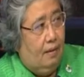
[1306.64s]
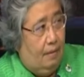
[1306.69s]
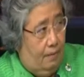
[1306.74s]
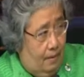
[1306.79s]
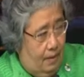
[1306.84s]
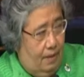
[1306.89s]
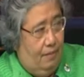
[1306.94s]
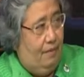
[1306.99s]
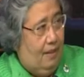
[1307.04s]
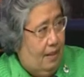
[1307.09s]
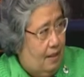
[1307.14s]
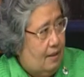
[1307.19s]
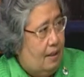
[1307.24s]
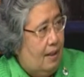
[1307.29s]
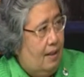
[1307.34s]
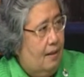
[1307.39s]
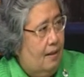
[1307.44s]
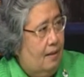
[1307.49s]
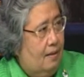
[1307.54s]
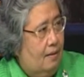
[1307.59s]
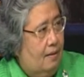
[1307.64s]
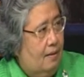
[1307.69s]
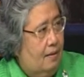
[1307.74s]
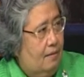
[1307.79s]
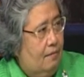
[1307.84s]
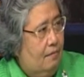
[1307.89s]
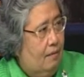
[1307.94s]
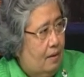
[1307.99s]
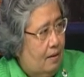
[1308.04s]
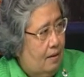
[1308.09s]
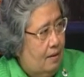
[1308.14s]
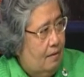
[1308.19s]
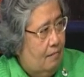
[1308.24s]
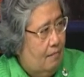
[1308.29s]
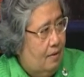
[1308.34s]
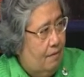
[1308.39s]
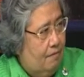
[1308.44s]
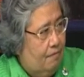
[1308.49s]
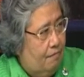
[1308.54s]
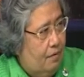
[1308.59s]
Even in Thailand,
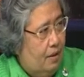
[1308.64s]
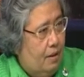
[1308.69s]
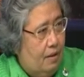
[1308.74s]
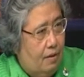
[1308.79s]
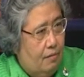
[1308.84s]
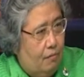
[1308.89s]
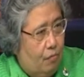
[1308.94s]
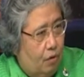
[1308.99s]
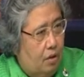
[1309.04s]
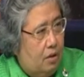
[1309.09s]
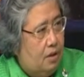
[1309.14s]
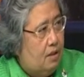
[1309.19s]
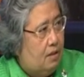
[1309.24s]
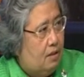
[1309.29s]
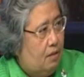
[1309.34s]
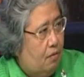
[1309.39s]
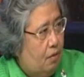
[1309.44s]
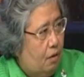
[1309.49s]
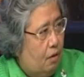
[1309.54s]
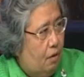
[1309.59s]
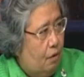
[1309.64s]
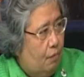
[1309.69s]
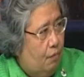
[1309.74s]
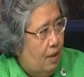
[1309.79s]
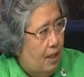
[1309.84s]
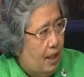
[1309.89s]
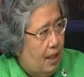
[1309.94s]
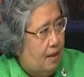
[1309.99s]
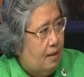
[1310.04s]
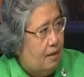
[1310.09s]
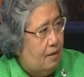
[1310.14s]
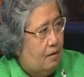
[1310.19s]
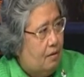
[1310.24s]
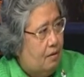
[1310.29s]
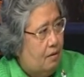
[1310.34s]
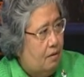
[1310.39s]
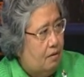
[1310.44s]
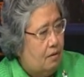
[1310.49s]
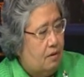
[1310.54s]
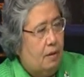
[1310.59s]
even if we want it or not, or we like it or
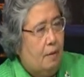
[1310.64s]
not,